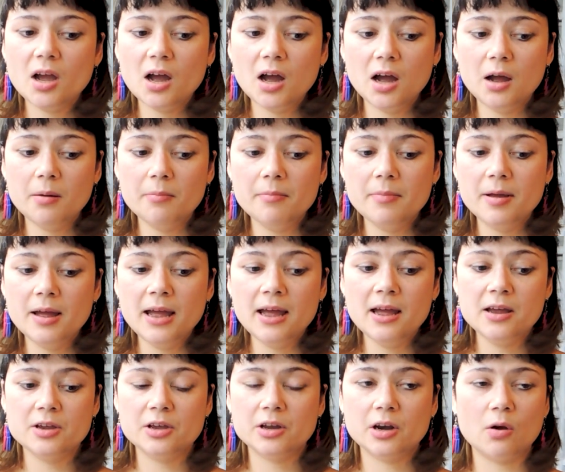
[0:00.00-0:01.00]

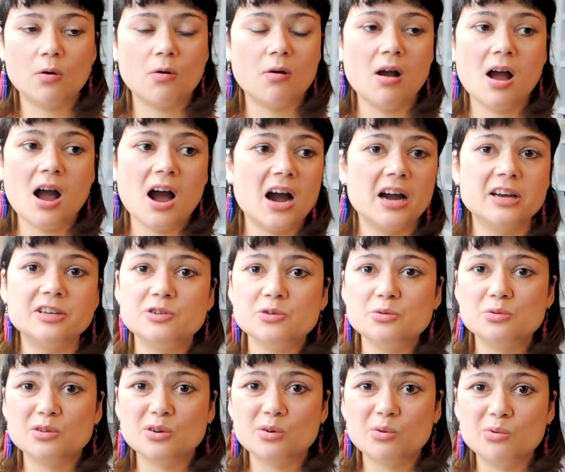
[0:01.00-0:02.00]
I
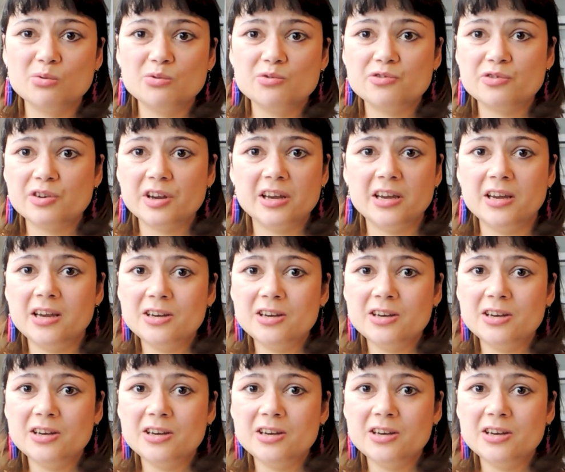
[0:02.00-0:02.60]
do the laundry,